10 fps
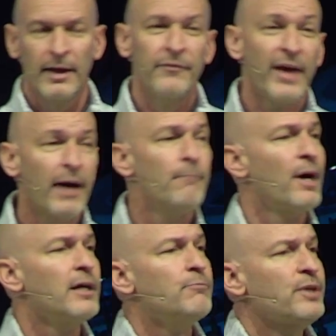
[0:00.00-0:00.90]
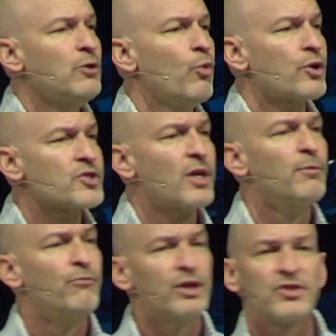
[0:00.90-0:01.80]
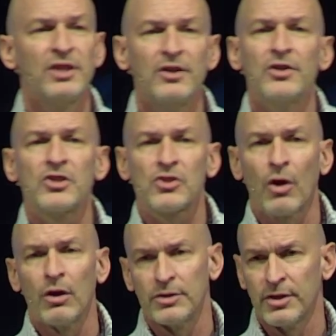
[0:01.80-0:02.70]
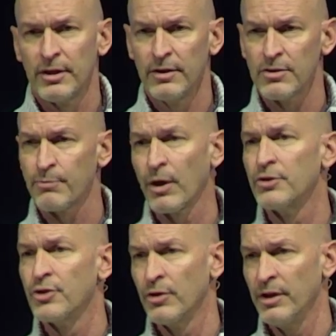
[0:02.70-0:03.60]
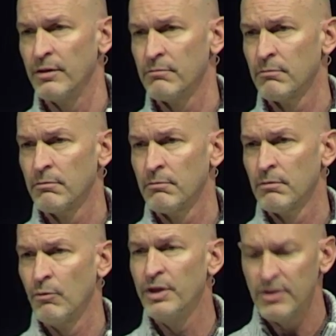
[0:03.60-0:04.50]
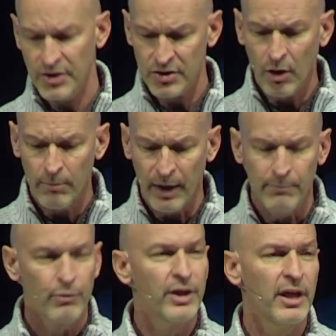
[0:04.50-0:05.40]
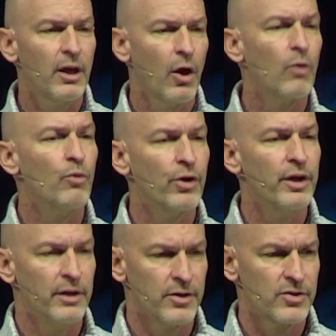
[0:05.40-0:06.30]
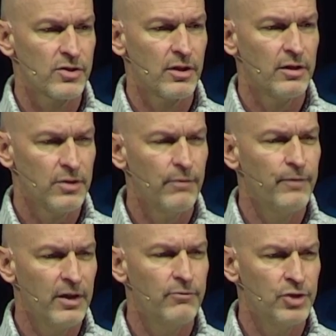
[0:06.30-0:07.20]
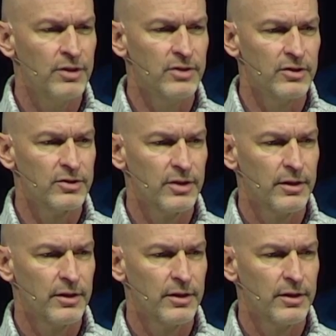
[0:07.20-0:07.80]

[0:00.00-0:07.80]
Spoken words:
And that might be where some of us need to start this prayer journey. We need to start by bringing our weariness to the feet of Jesus